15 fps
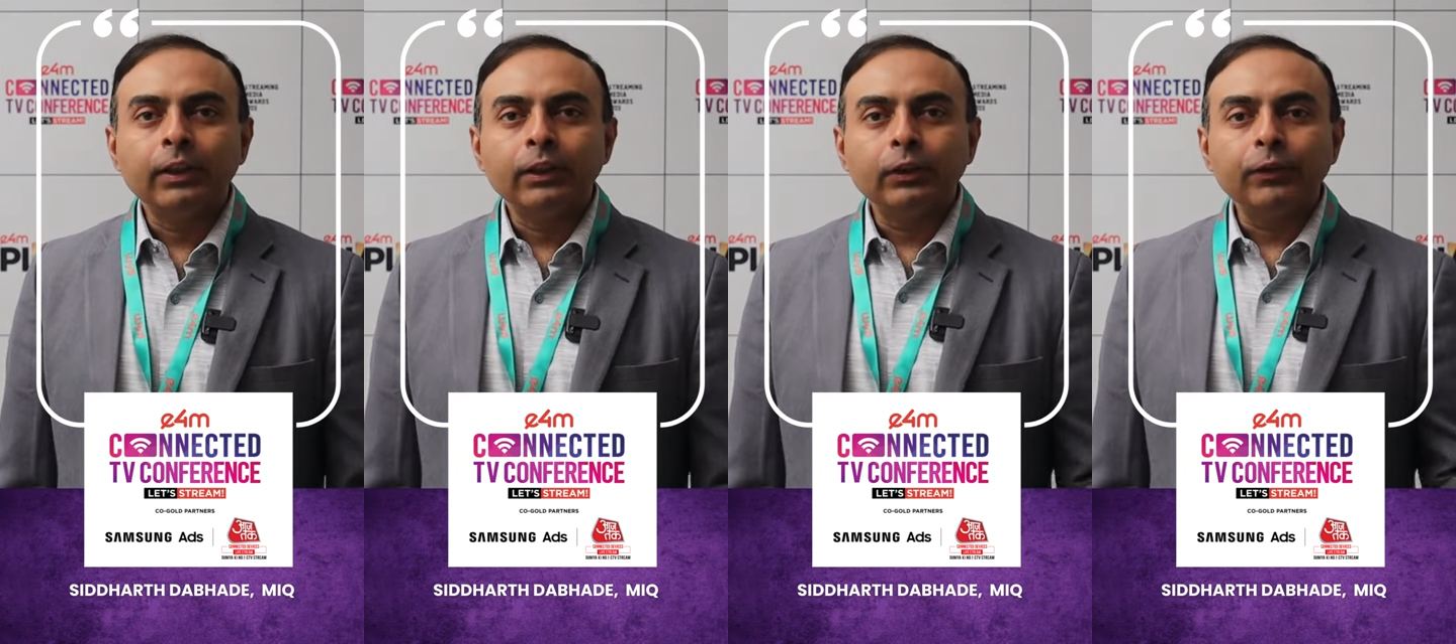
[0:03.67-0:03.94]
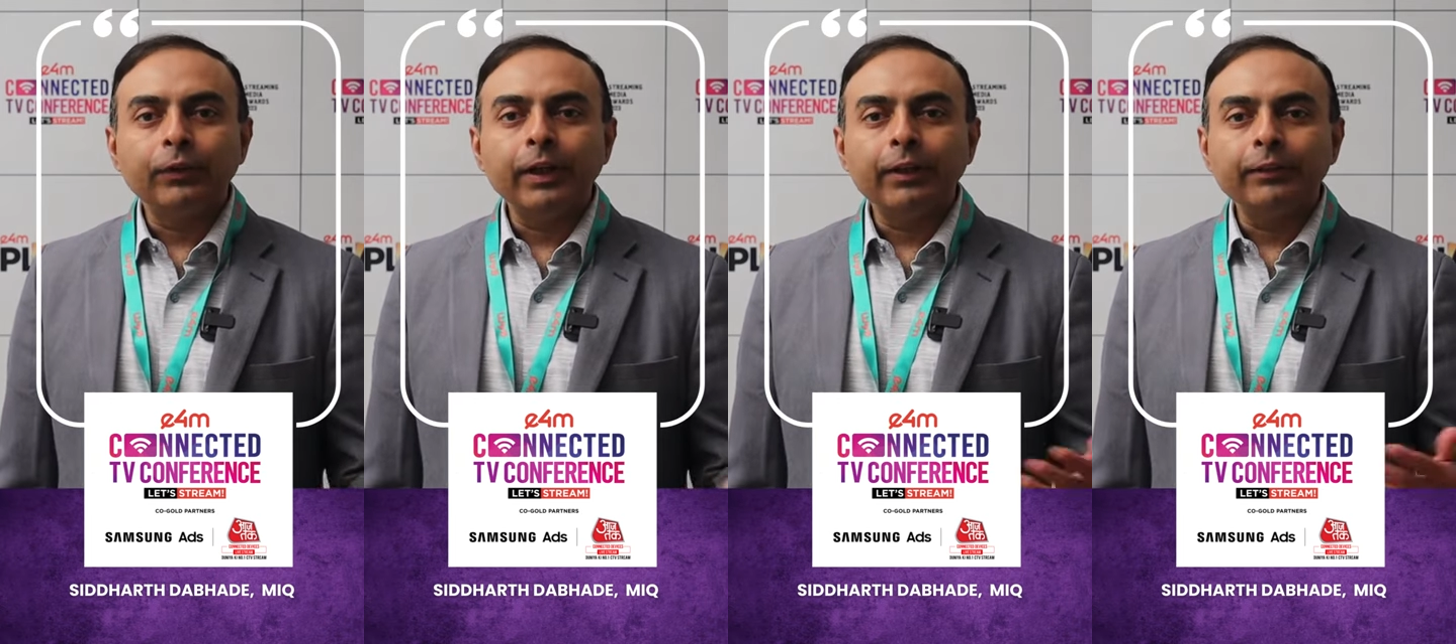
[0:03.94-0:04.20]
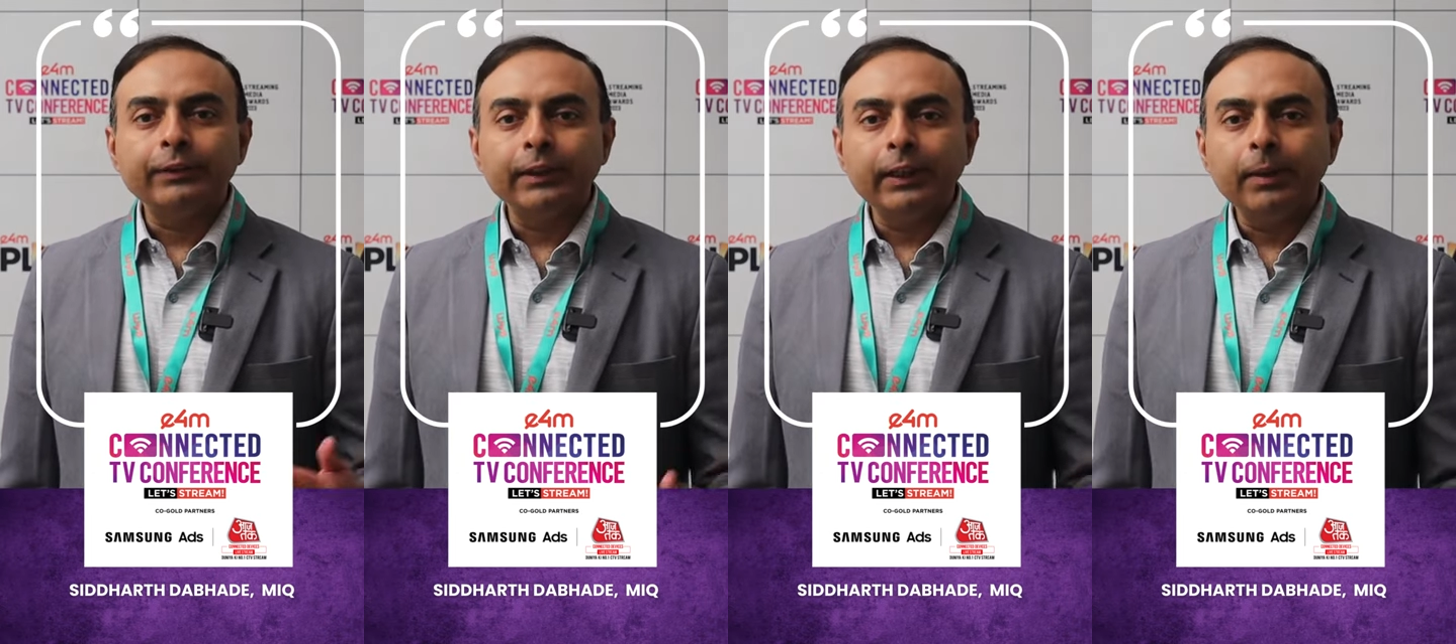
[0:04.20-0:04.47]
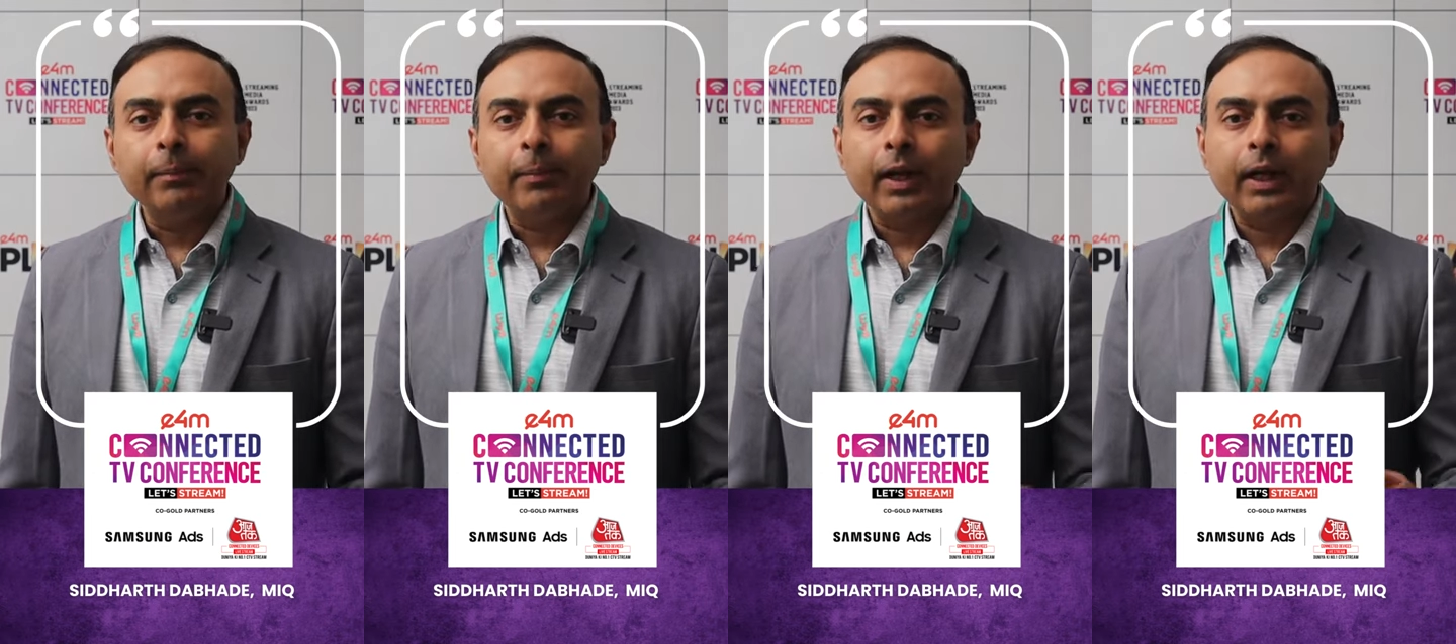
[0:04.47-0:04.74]
So we have
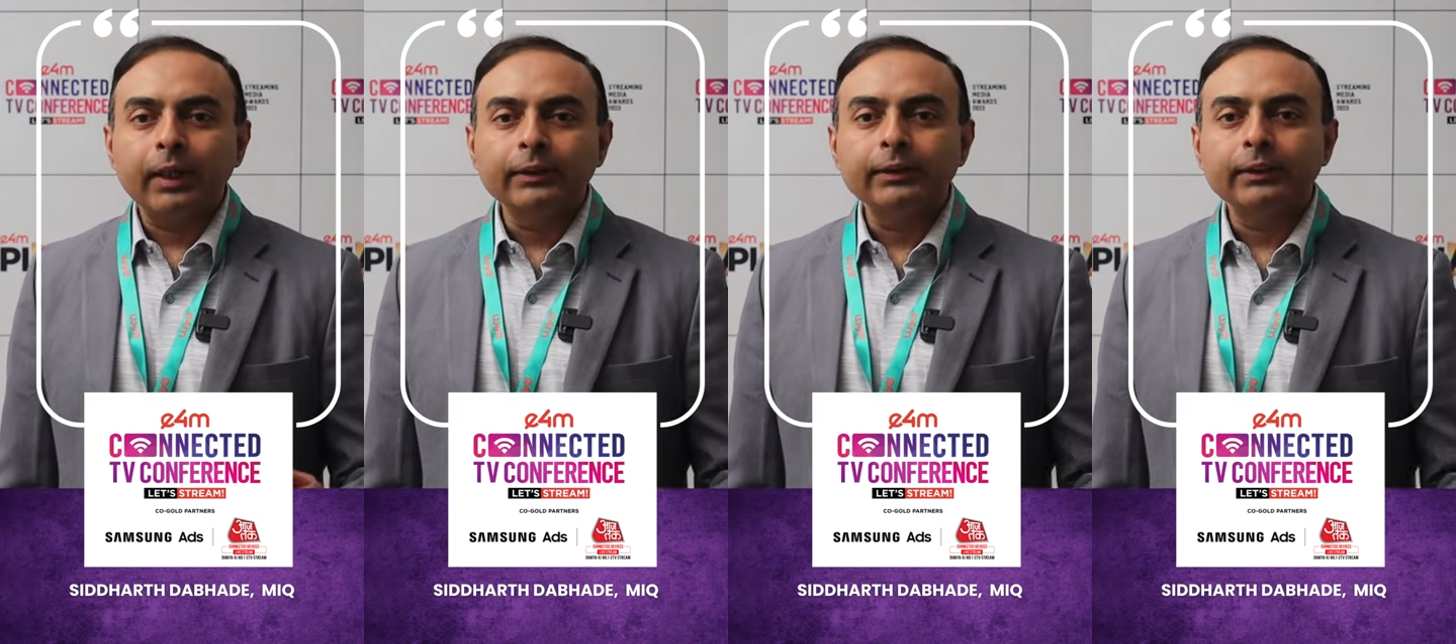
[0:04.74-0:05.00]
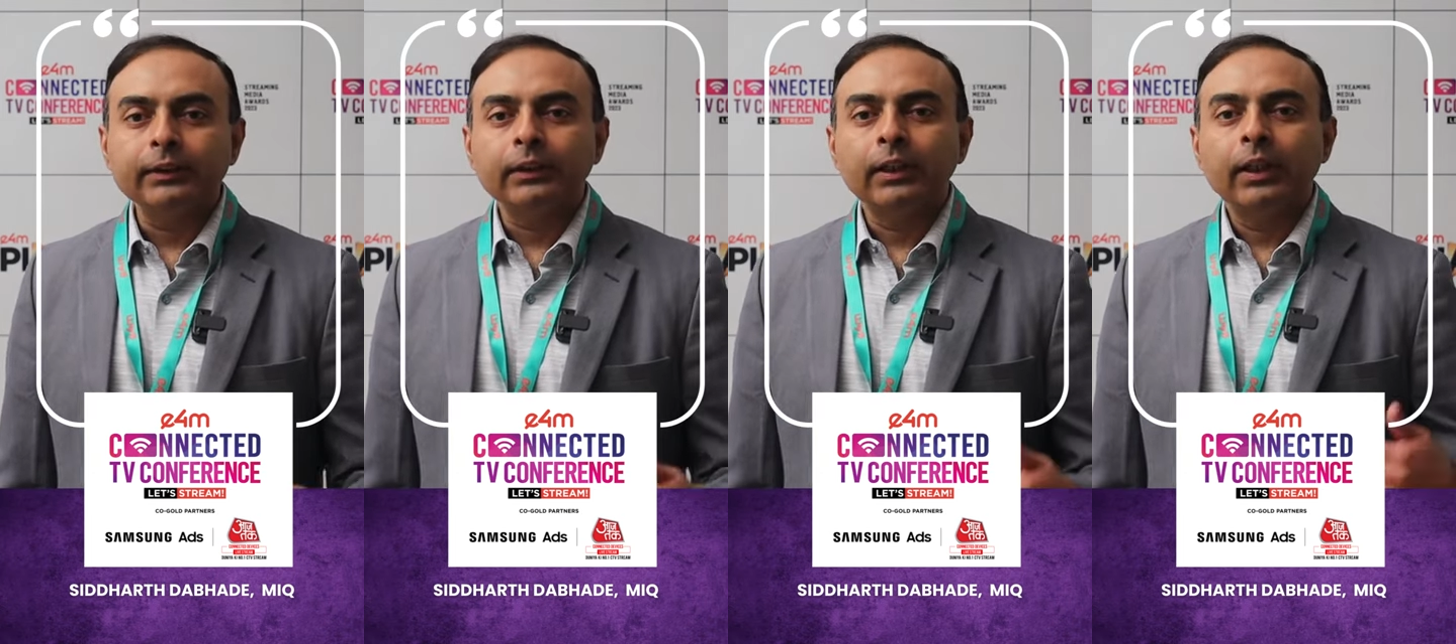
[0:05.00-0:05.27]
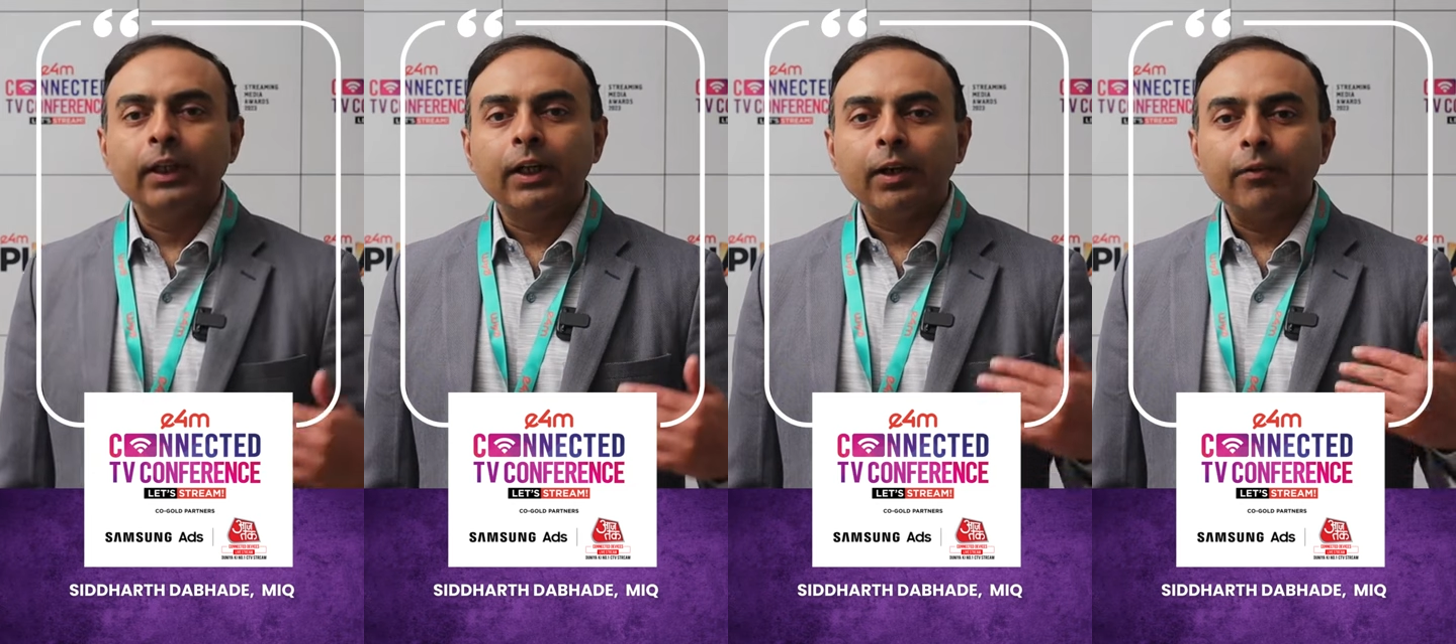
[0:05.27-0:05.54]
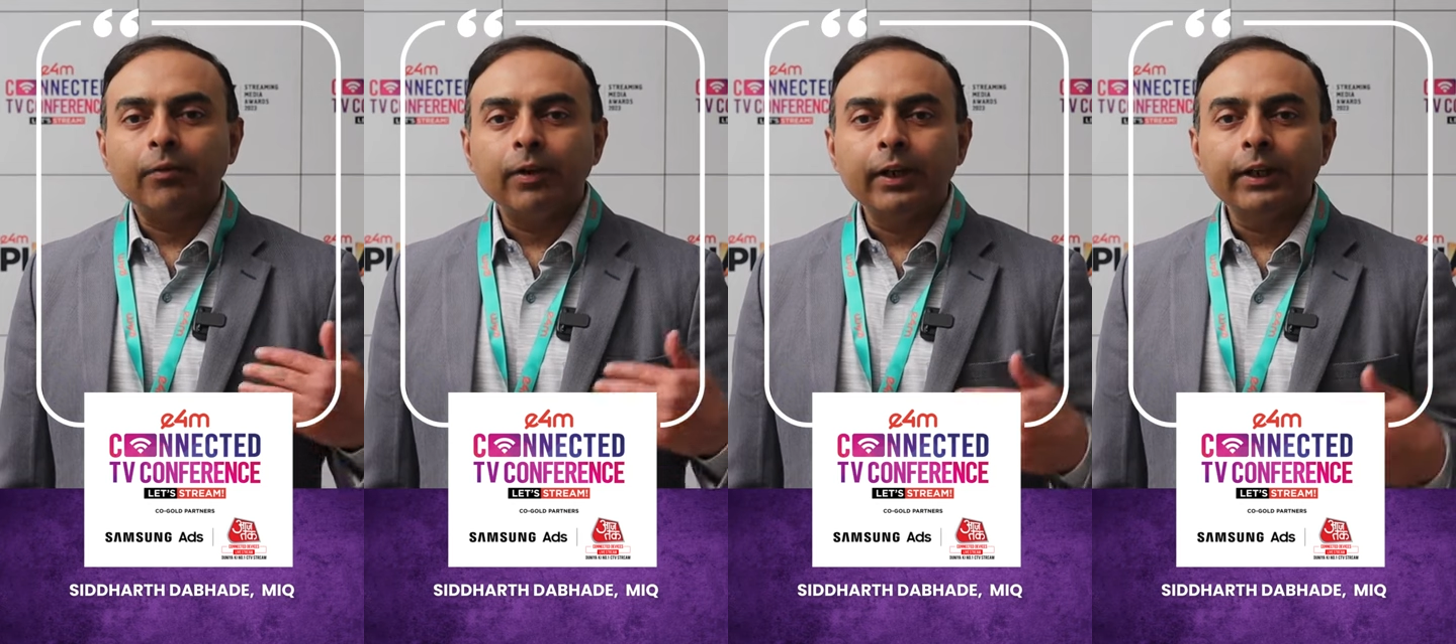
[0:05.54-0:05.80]
seen brands
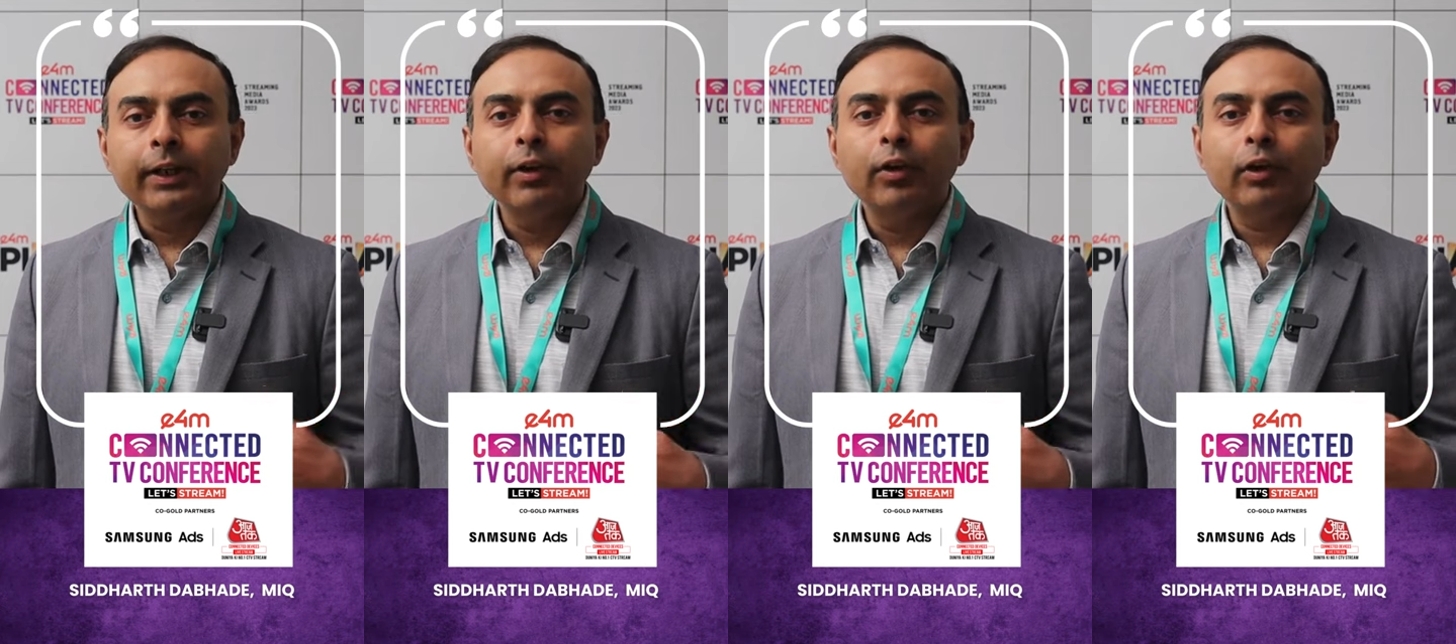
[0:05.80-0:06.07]
working